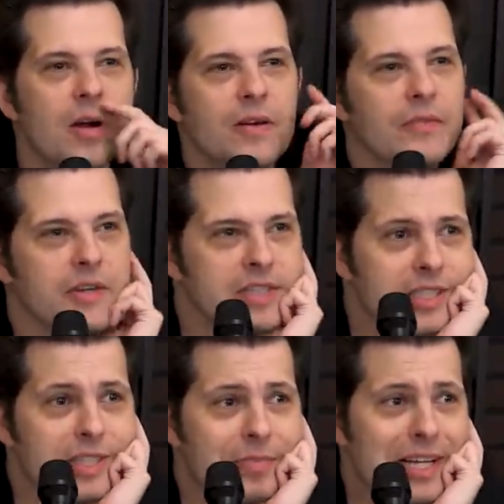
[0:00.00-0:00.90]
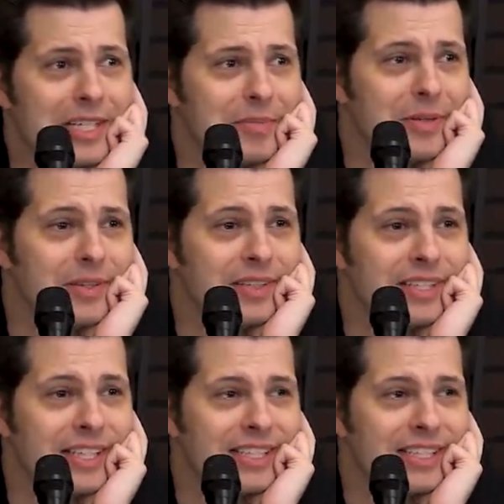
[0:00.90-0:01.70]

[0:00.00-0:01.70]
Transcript: Bart versus the Space Mutants.